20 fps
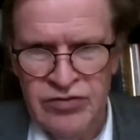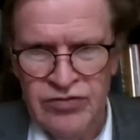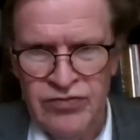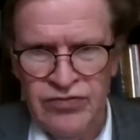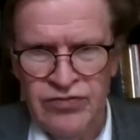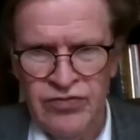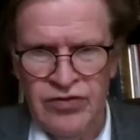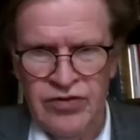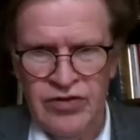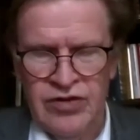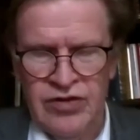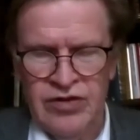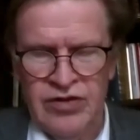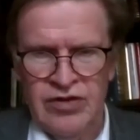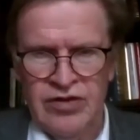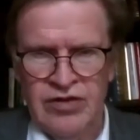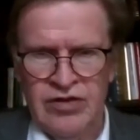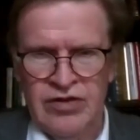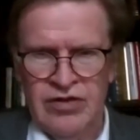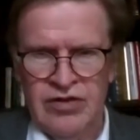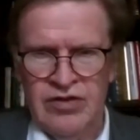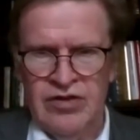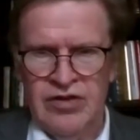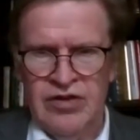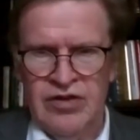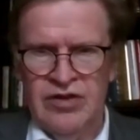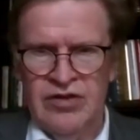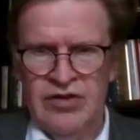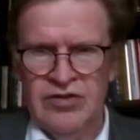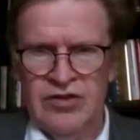of
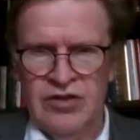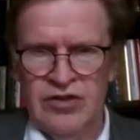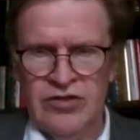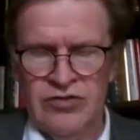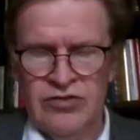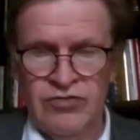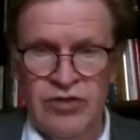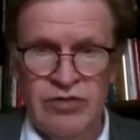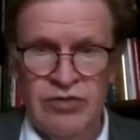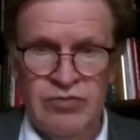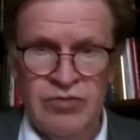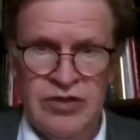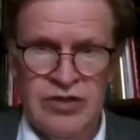the Church of Rome,